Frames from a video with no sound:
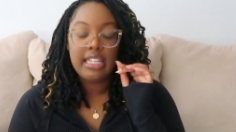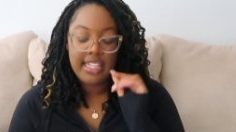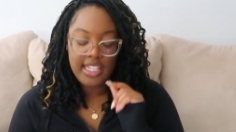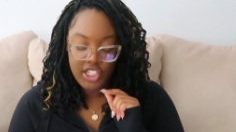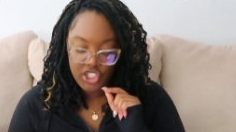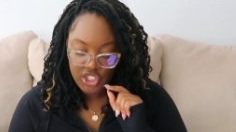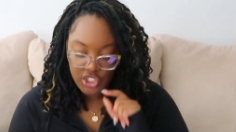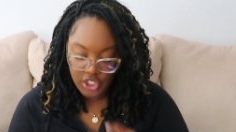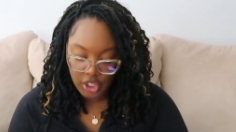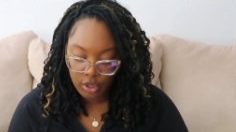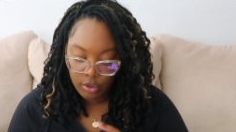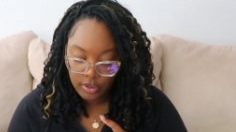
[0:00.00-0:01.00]
he
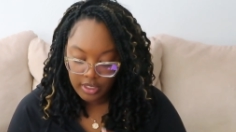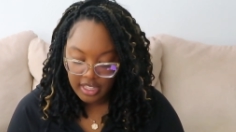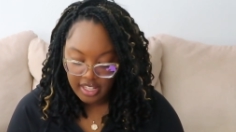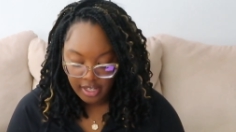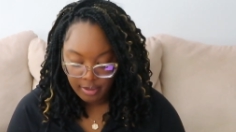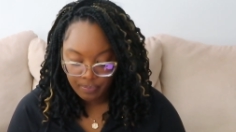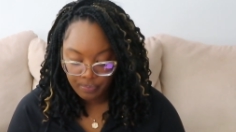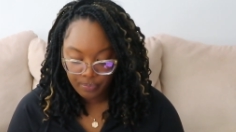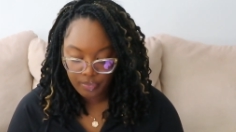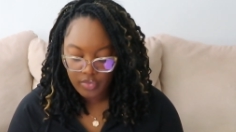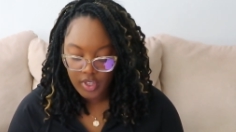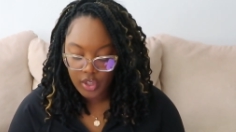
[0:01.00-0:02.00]
showed
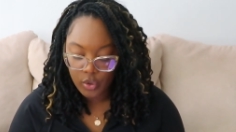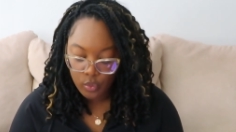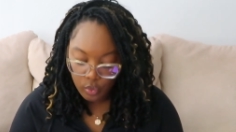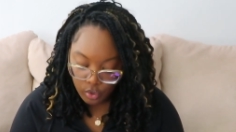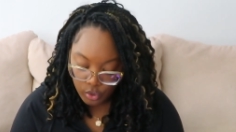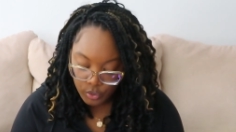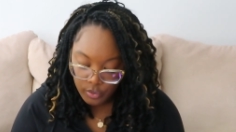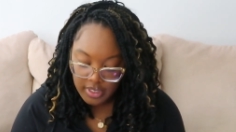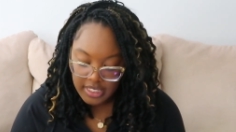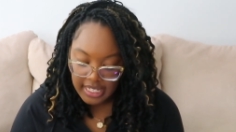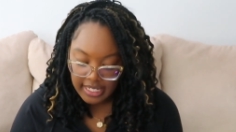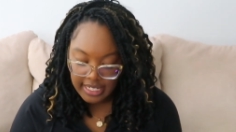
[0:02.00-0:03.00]
them the
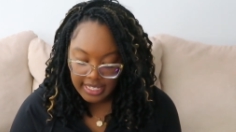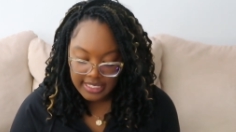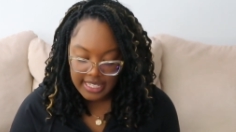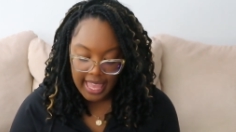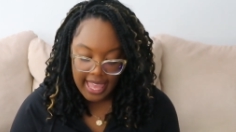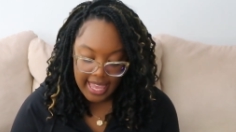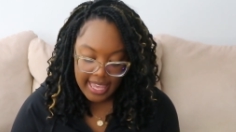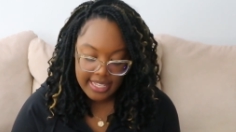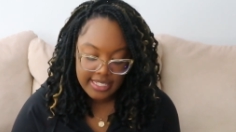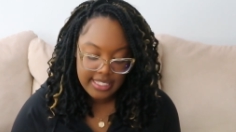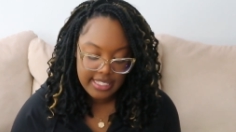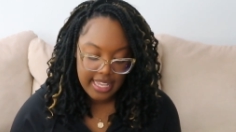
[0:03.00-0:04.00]
wounds in his
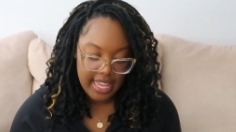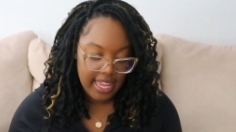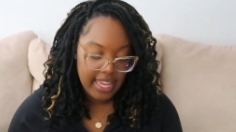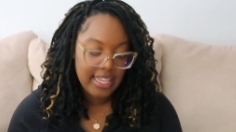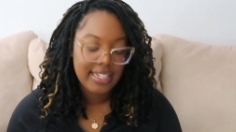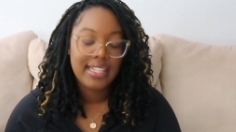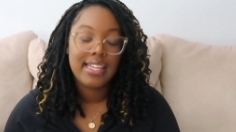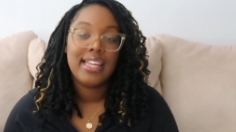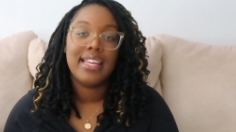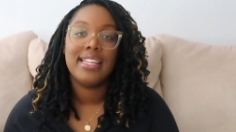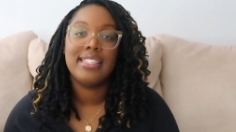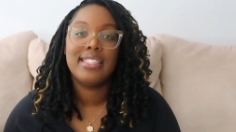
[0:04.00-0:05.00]
hands and
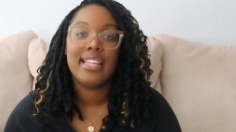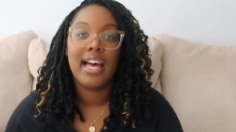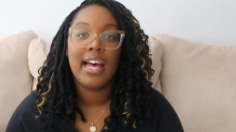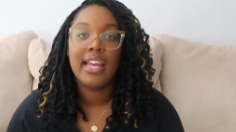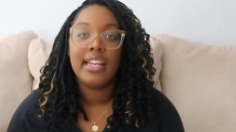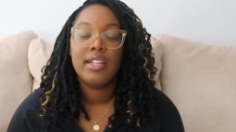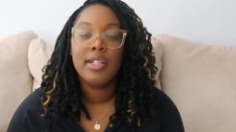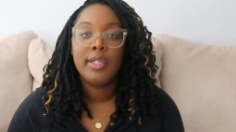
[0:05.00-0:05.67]
his side.